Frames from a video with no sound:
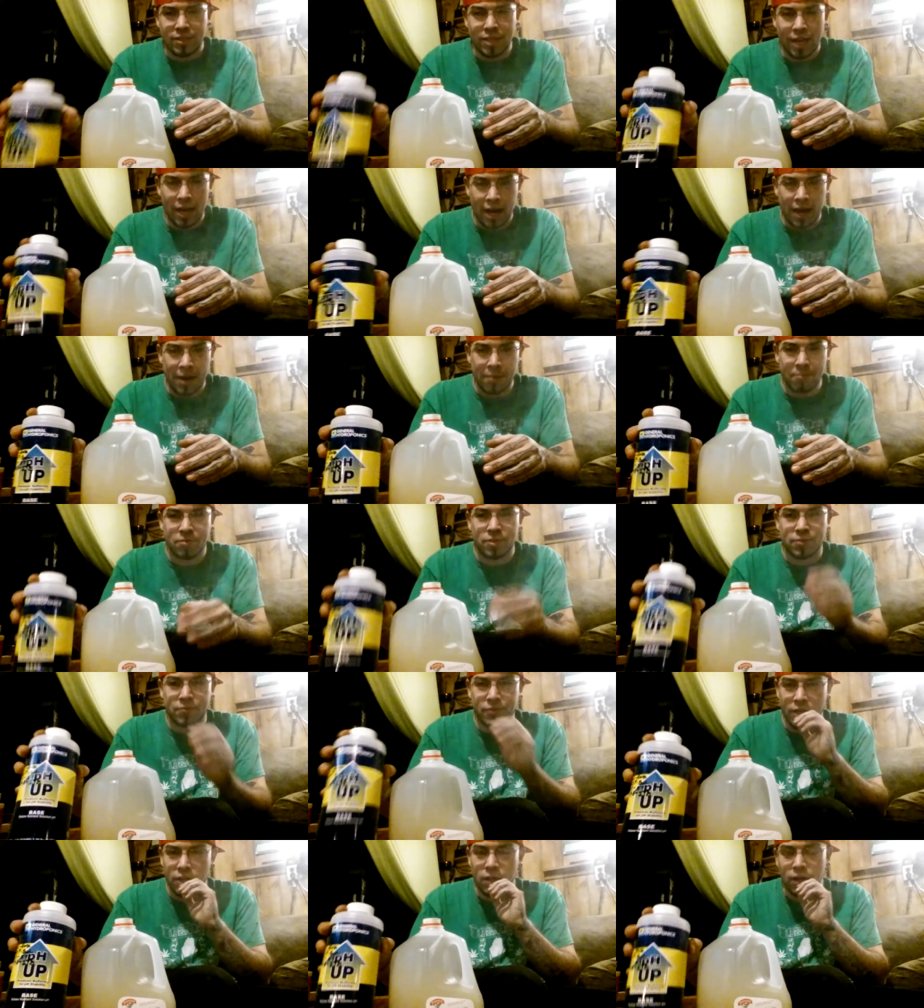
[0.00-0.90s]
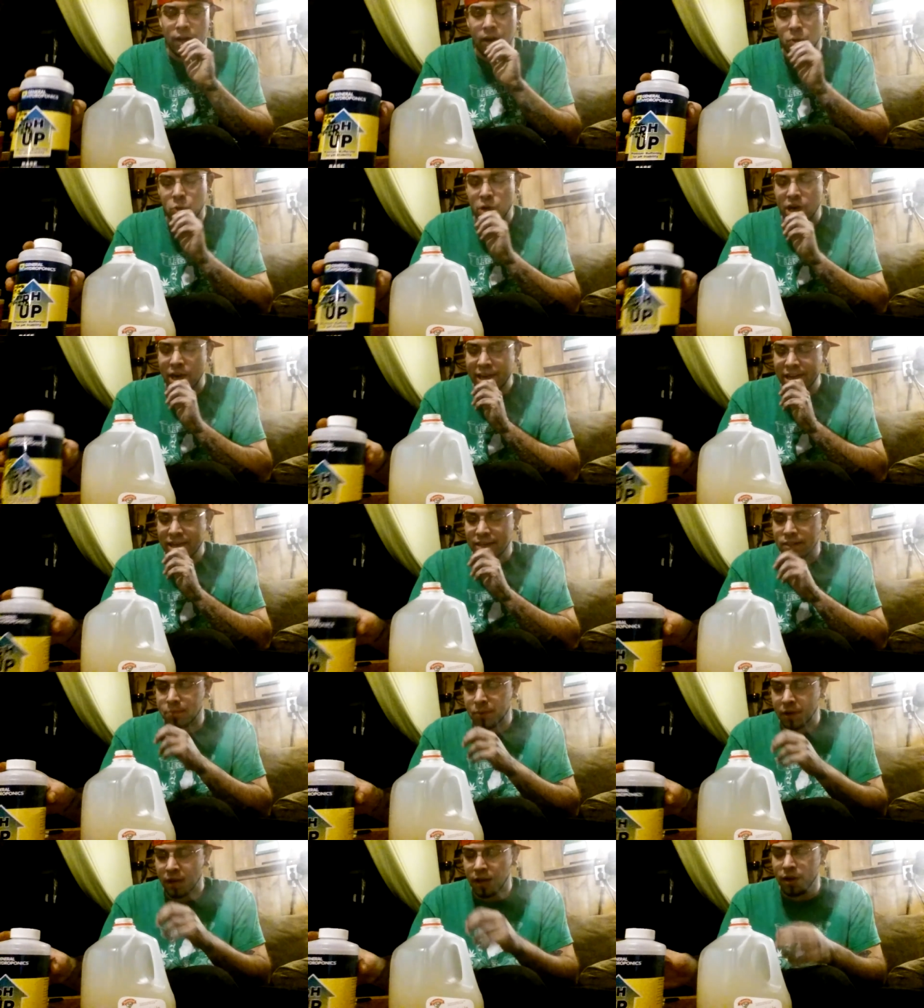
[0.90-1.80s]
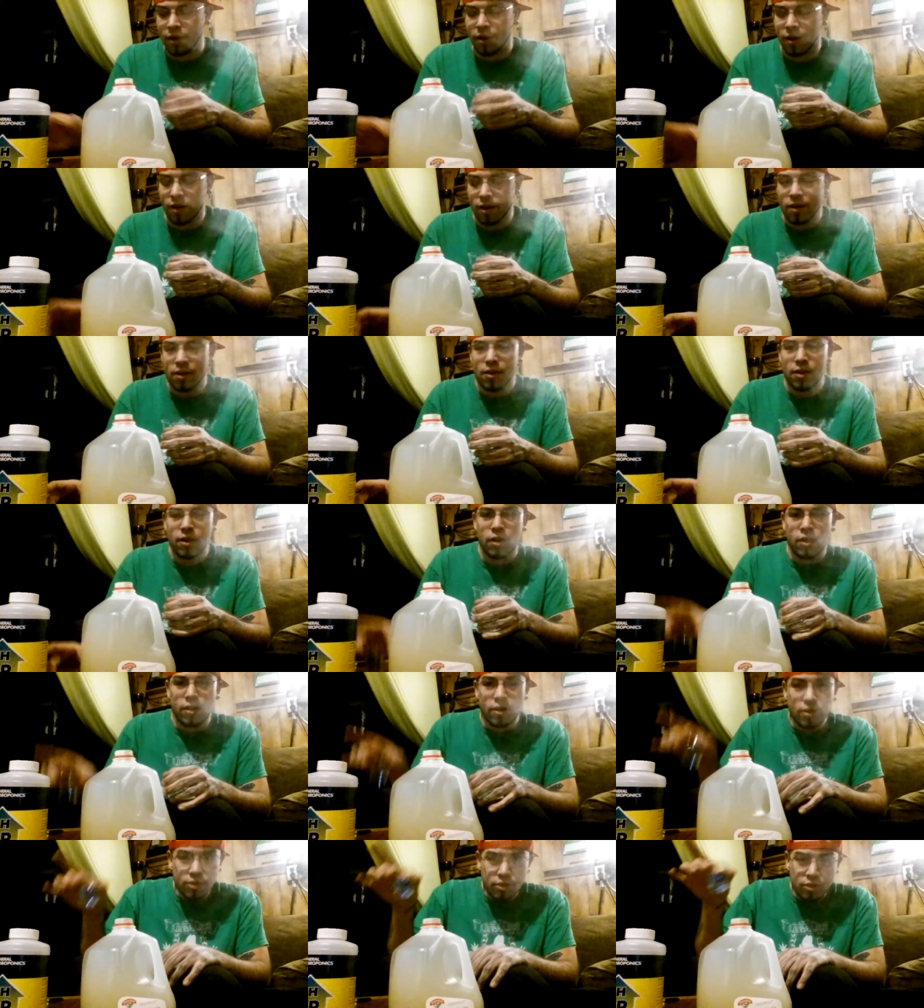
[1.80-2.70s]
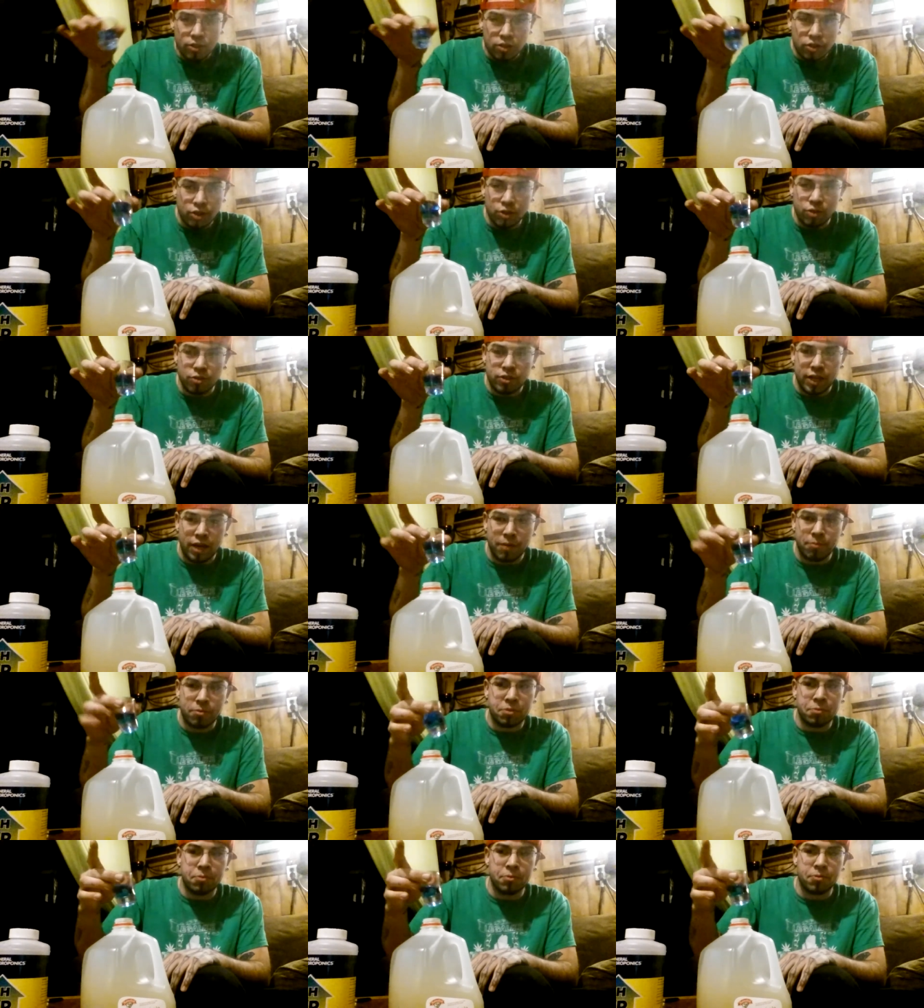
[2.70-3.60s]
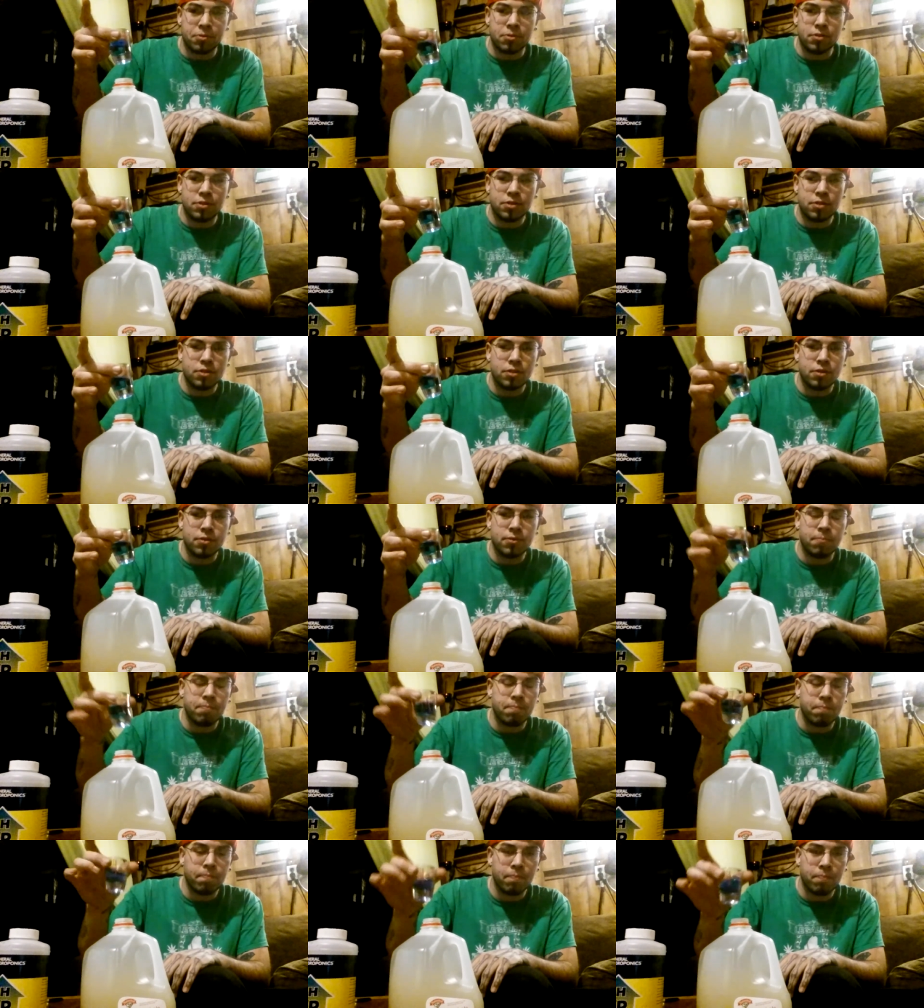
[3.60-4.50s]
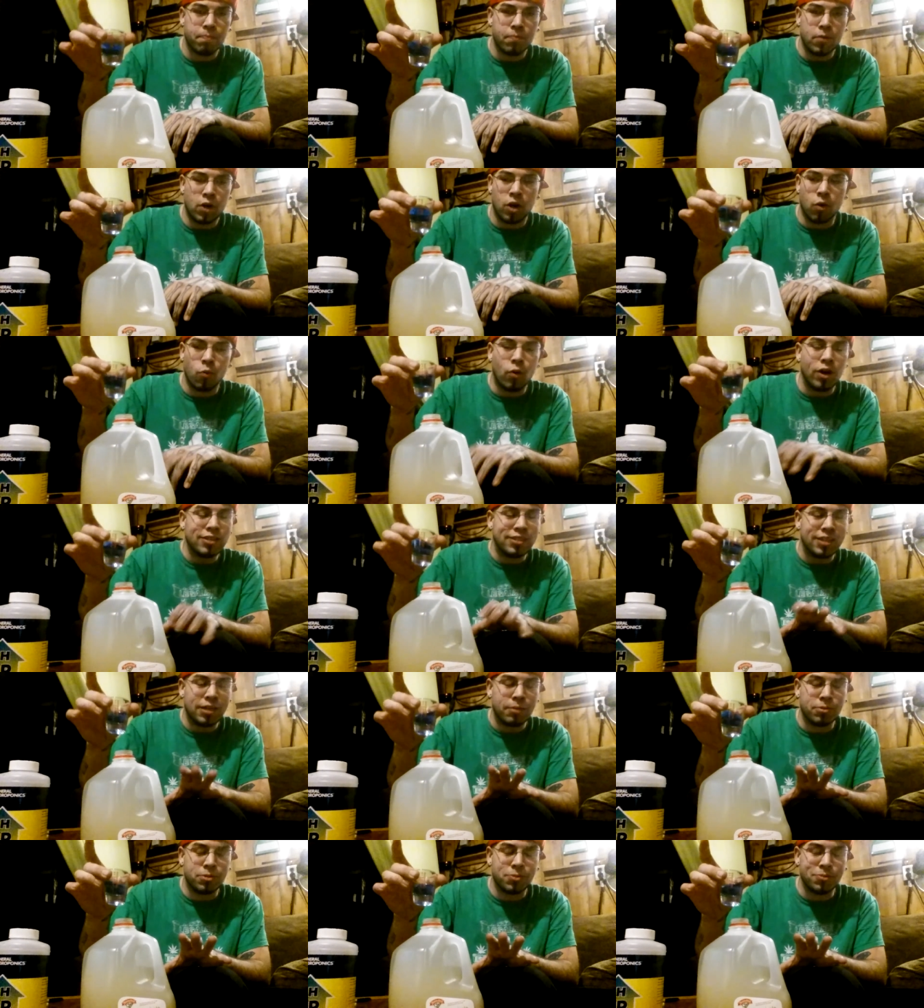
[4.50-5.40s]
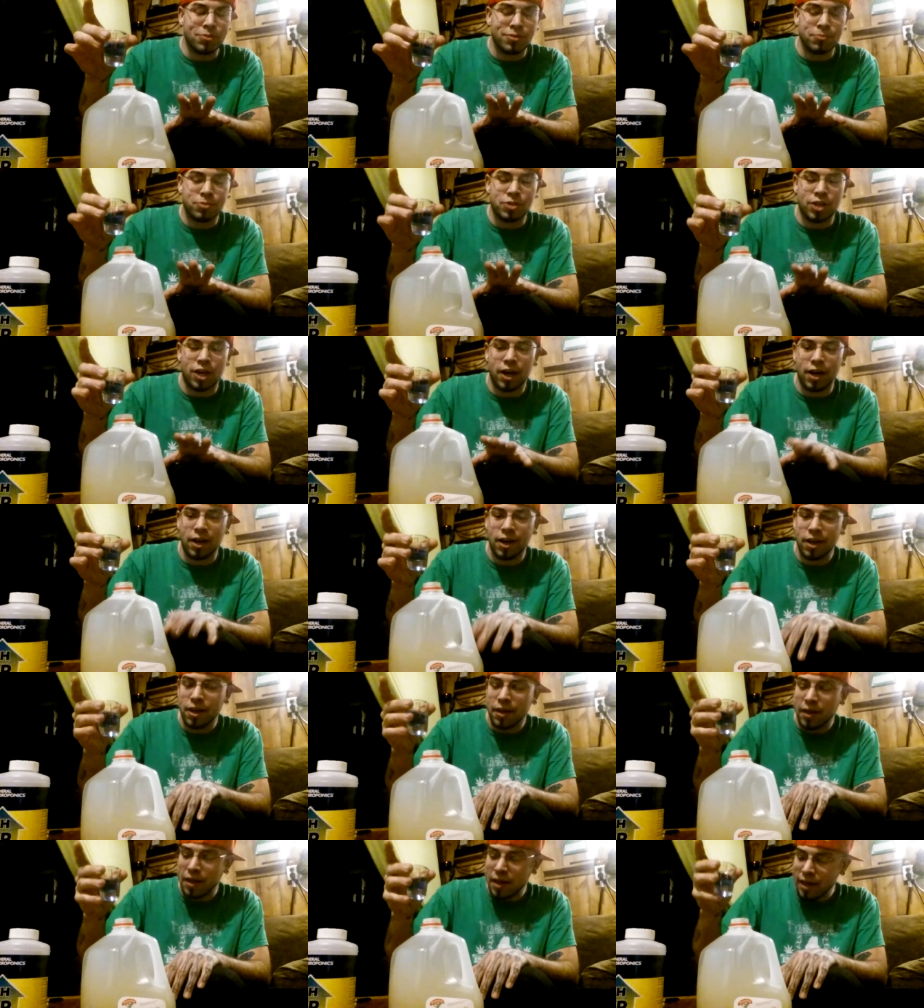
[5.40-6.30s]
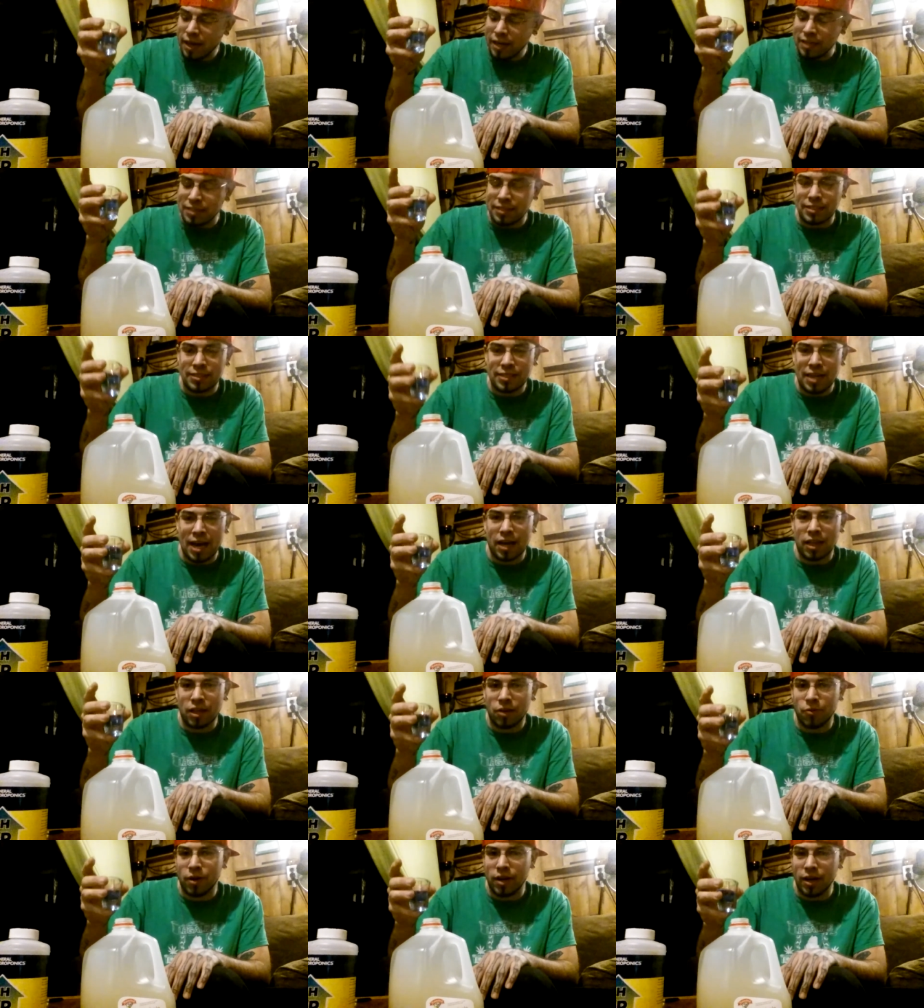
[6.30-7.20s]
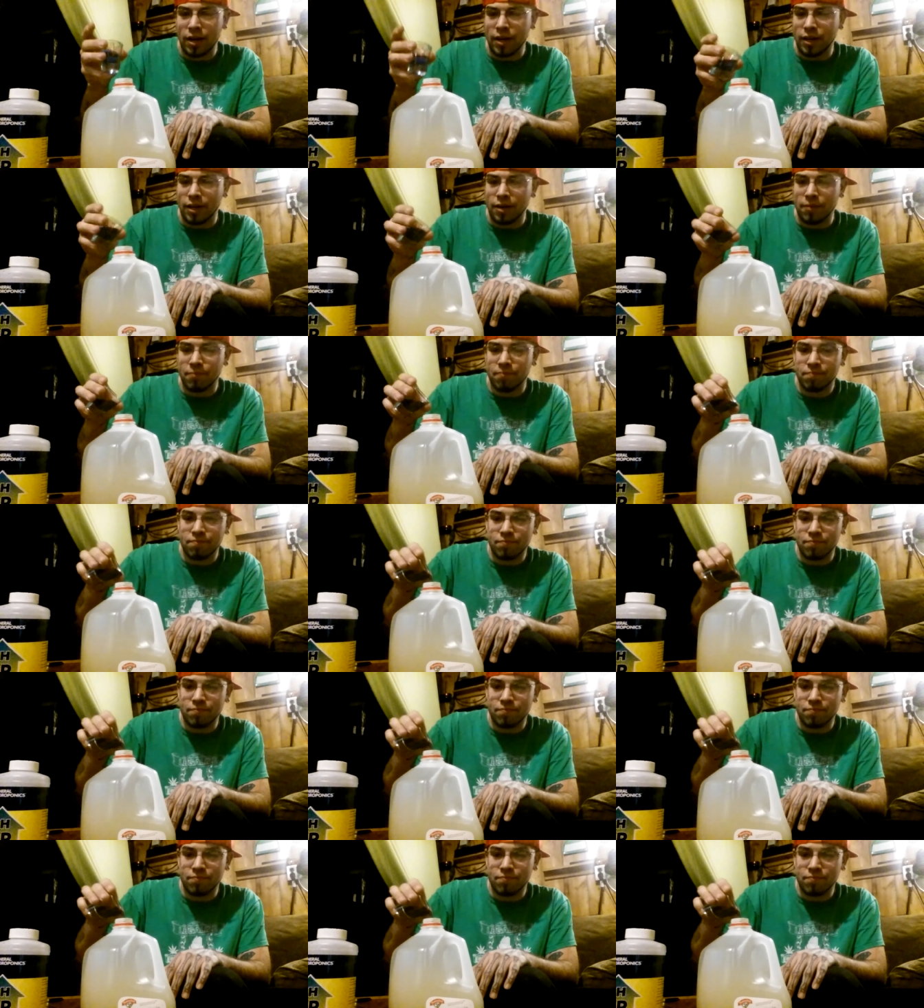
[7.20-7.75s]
the time to figure out where I need to be, 1 tablespoon, I'm sorry, is exactly what I need.